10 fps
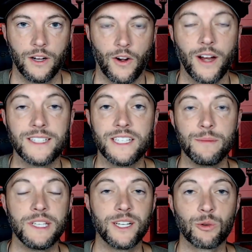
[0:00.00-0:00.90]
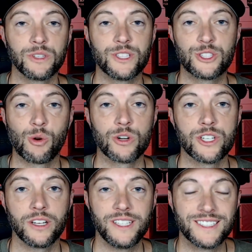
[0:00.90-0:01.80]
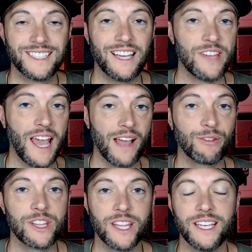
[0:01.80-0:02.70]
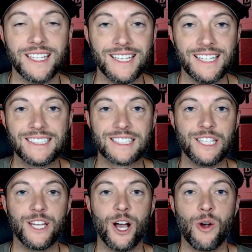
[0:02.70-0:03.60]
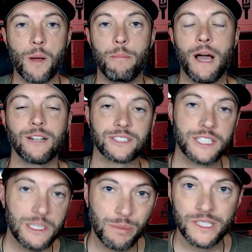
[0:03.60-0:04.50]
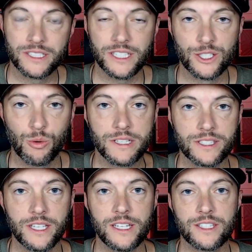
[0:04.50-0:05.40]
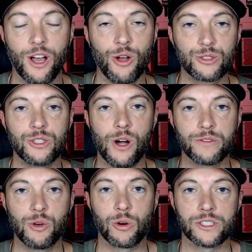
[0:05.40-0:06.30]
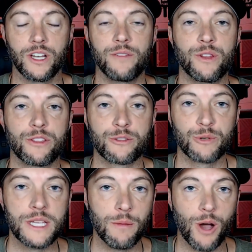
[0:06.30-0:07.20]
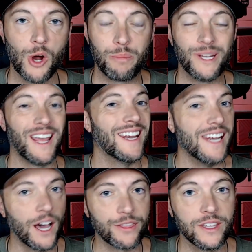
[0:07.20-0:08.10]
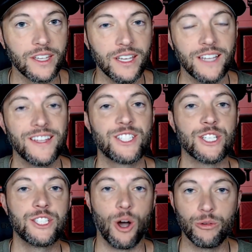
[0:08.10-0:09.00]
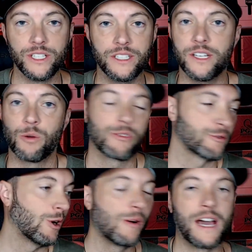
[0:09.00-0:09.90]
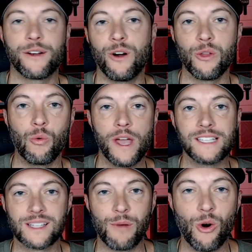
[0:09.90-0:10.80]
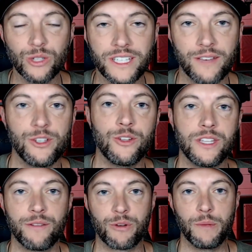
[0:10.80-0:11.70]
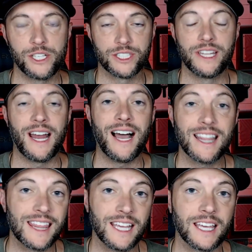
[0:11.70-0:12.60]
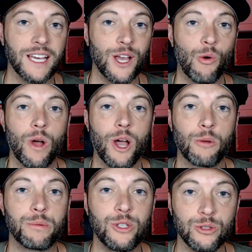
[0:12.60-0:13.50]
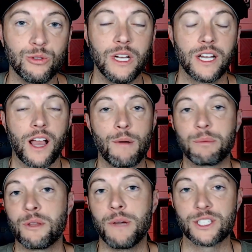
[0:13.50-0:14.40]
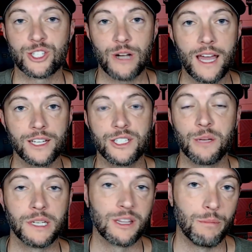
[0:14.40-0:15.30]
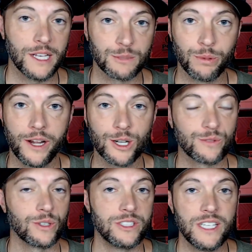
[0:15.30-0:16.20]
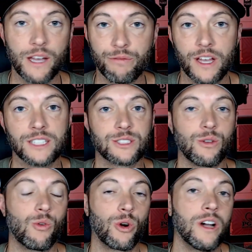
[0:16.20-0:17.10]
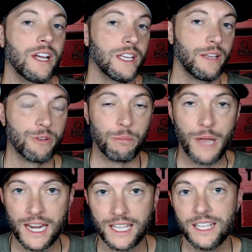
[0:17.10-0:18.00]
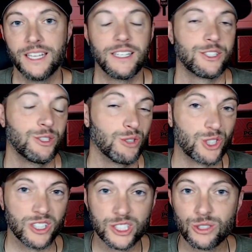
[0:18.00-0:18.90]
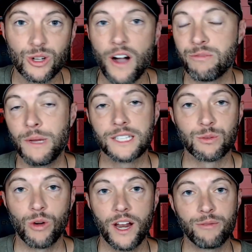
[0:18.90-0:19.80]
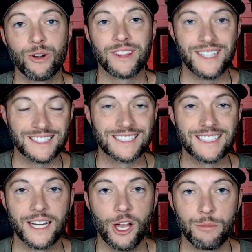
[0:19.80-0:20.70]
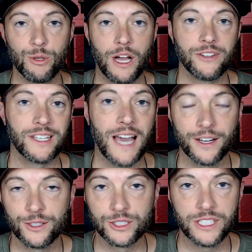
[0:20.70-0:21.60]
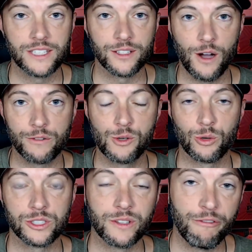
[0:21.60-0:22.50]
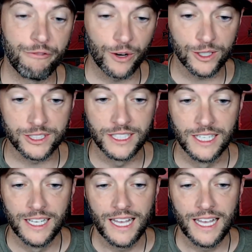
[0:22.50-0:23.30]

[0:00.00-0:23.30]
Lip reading: All right, DB here with the Tour Junkies to give you everything you need to know about TPC Twin Cities, the host golf course of the 3M Open, and nothing that you don't need to know. We're throwing out all the waste. I'm only giving you the information that I think will help you come up with the best strategy to pick the best players for DFS, or if you're betting, doing traditional golf bets, whatever. This is going to help you out. You got to understand the golf course first.